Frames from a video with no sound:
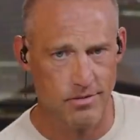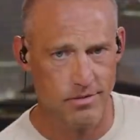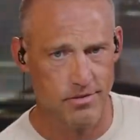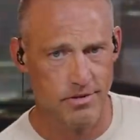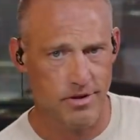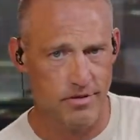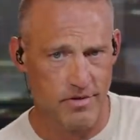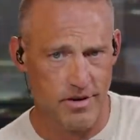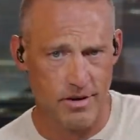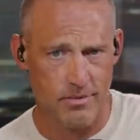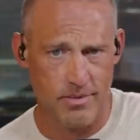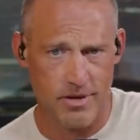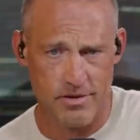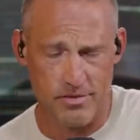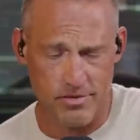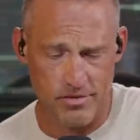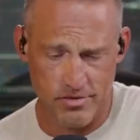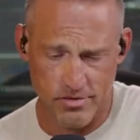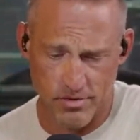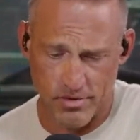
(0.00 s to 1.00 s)

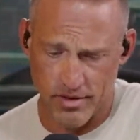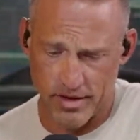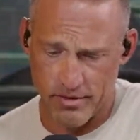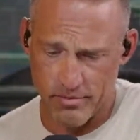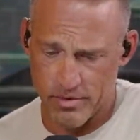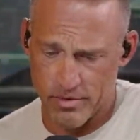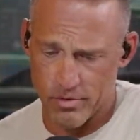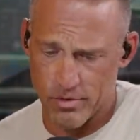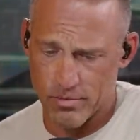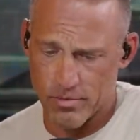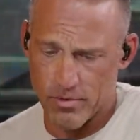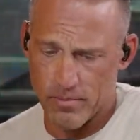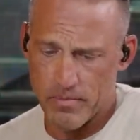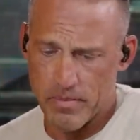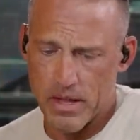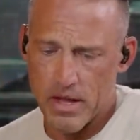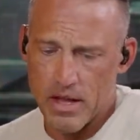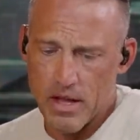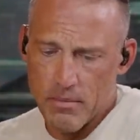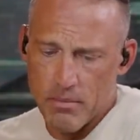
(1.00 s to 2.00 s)
environmental, sort of like renewable.
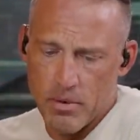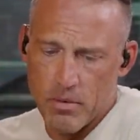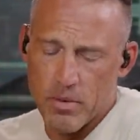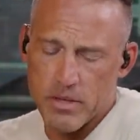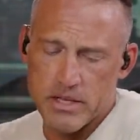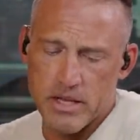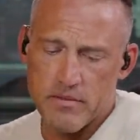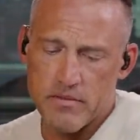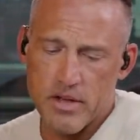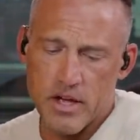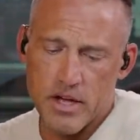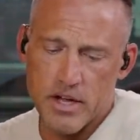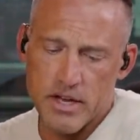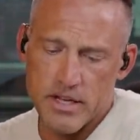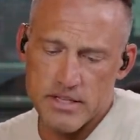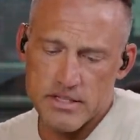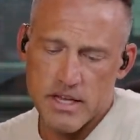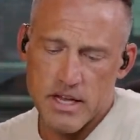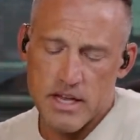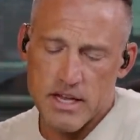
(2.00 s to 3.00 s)
But what they've done
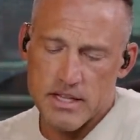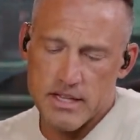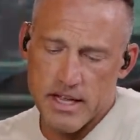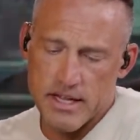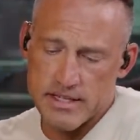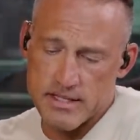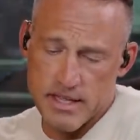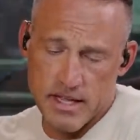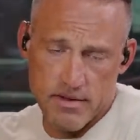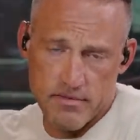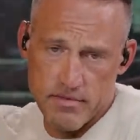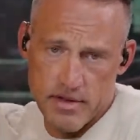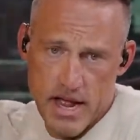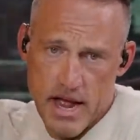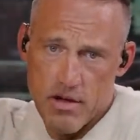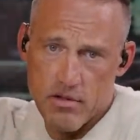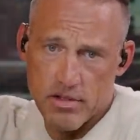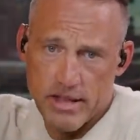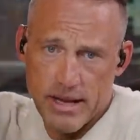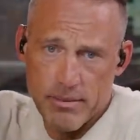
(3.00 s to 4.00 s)
is they, they've
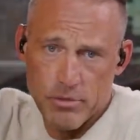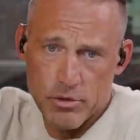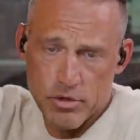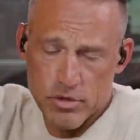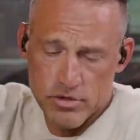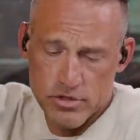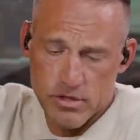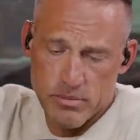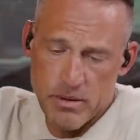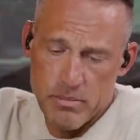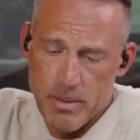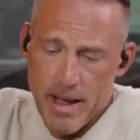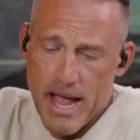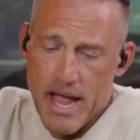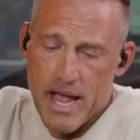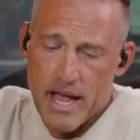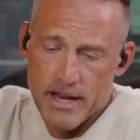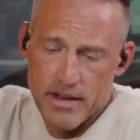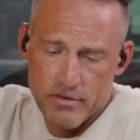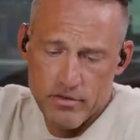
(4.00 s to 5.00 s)
now labeled those to be
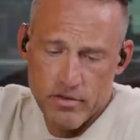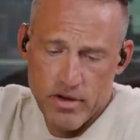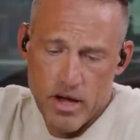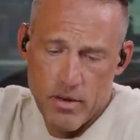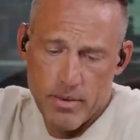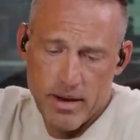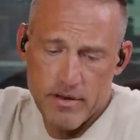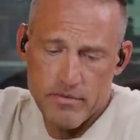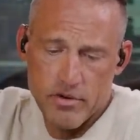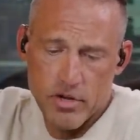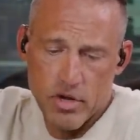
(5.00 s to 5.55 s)
bad. And so now we have to